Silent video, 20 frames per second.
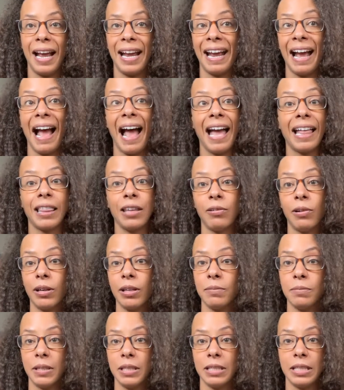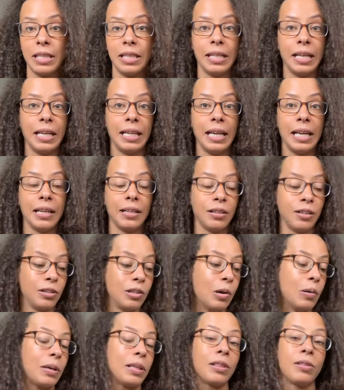I highly recommend it. Again,
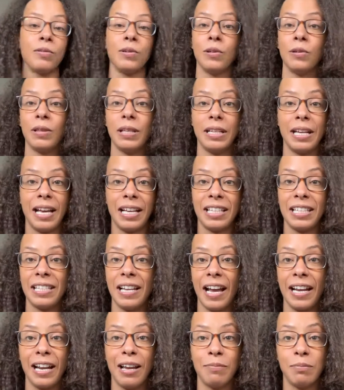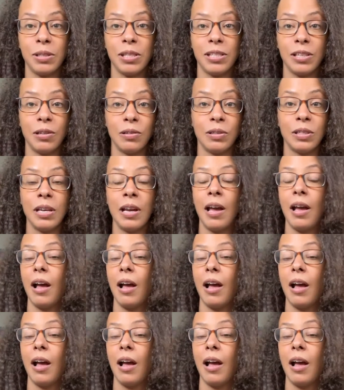going through the next nine episodes,